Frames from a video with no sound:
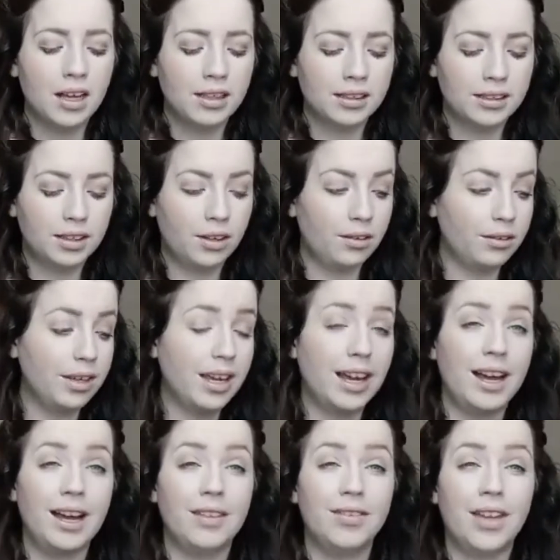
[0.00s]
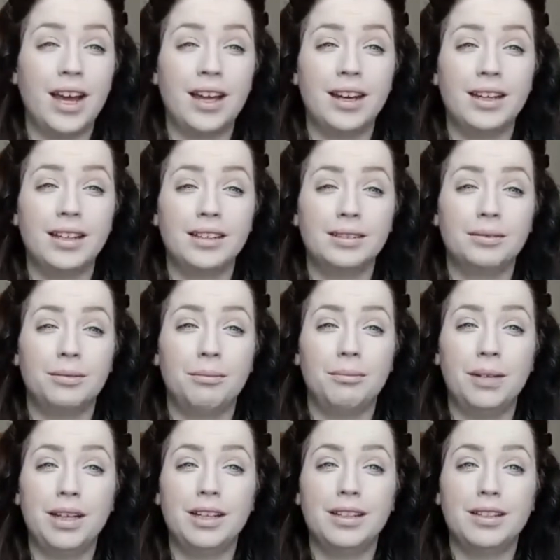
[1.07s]
So yeah, that is
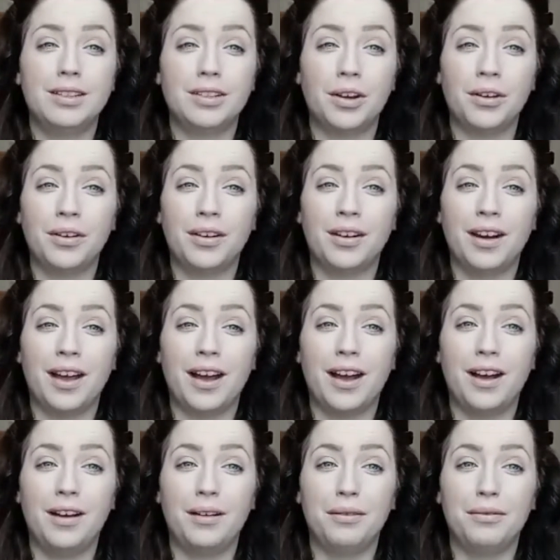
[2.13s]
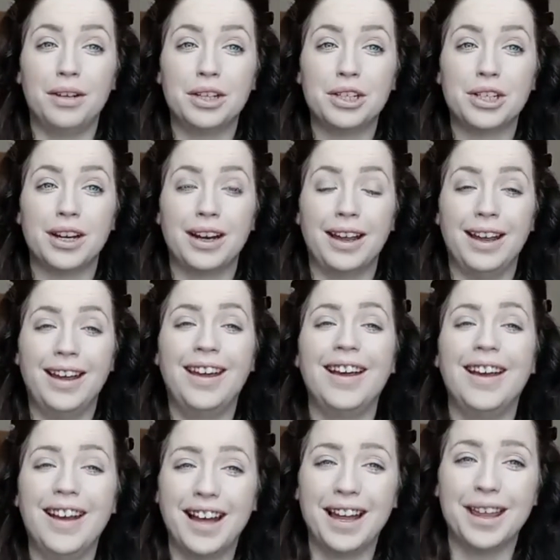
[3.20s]
me done, officially,
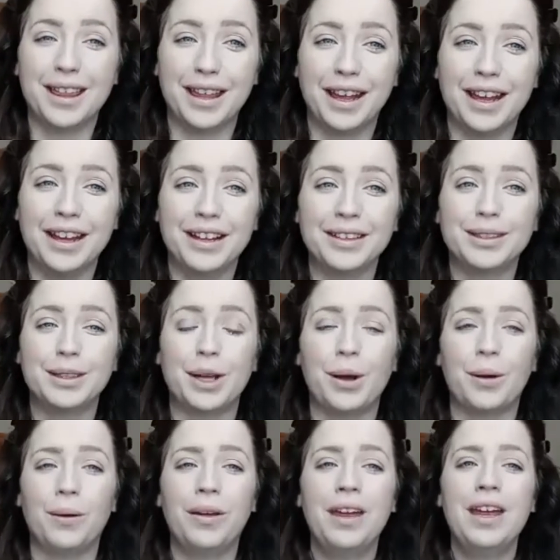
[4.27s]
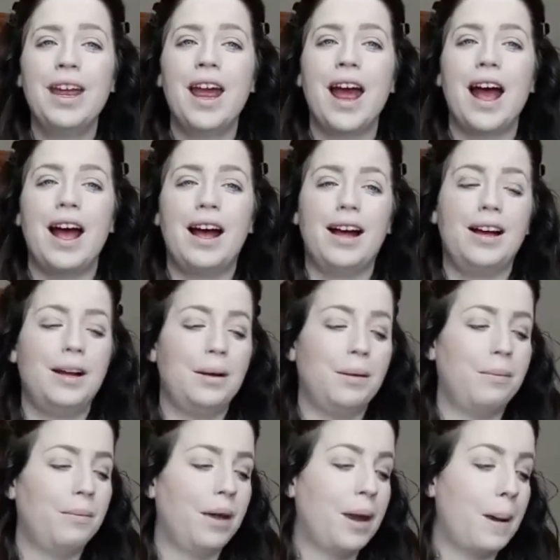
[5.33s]
I think. So
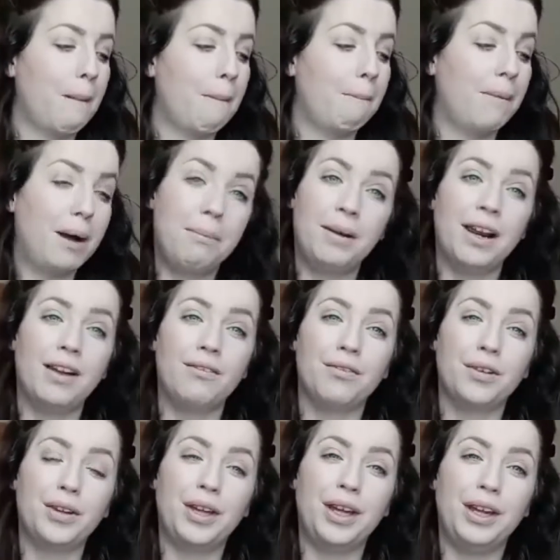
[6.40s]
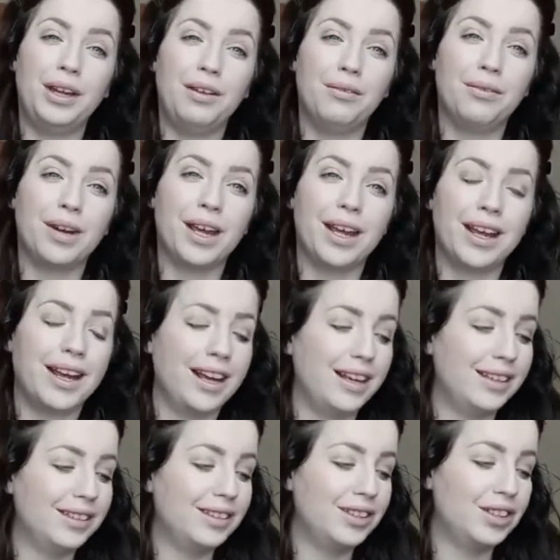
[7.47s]
my plan for the evening
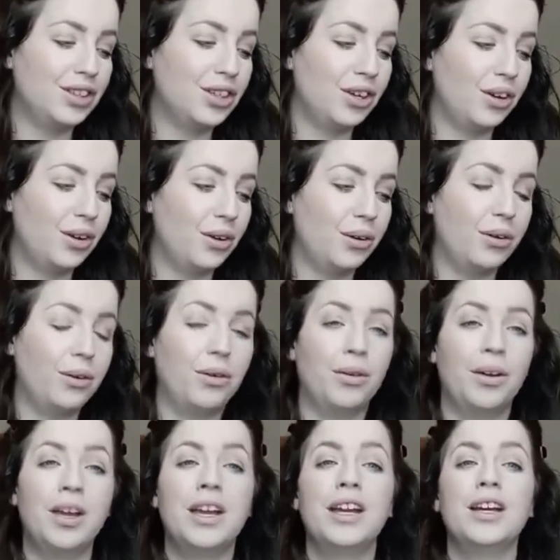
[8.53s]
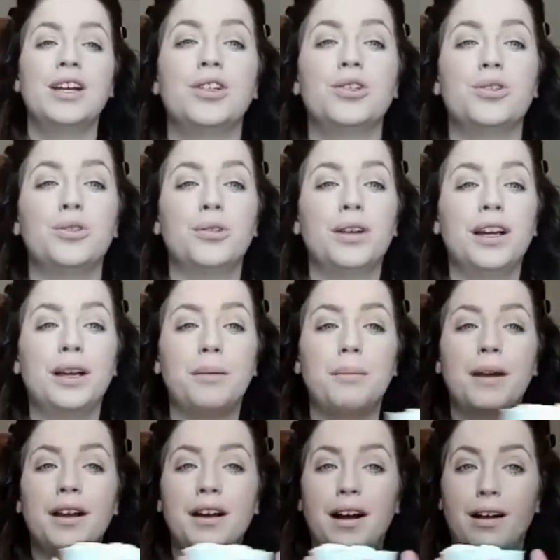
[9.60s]
is to drink
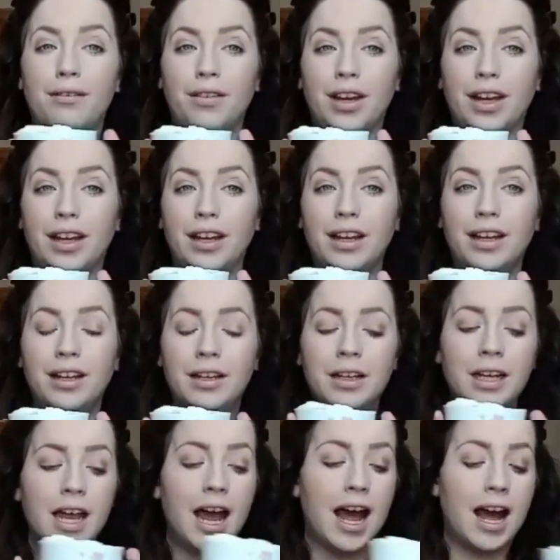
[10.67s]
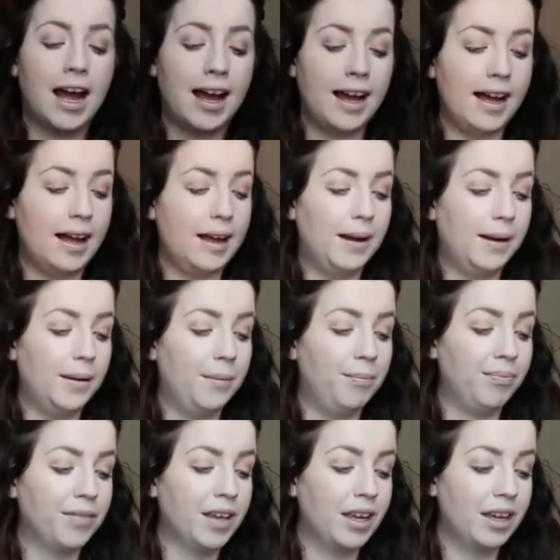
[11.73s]
my coffee.
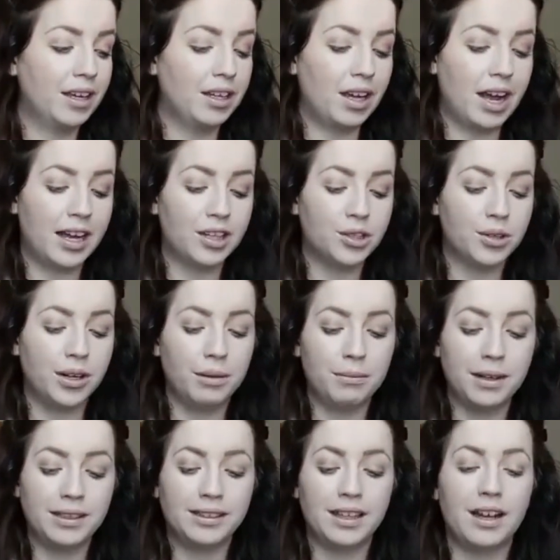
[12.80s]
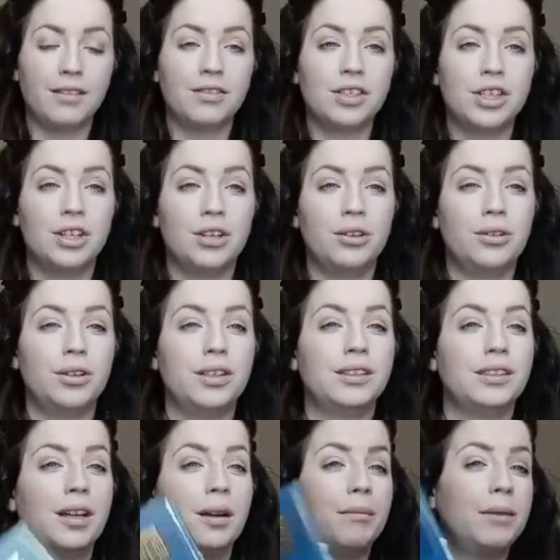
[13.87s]
I treat myself to
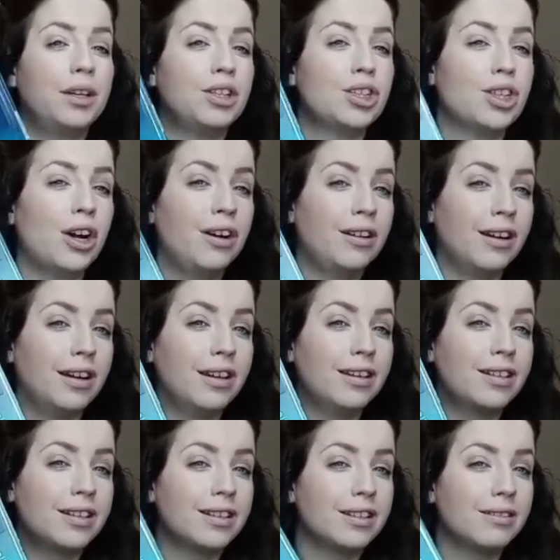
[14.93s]
some chocolate.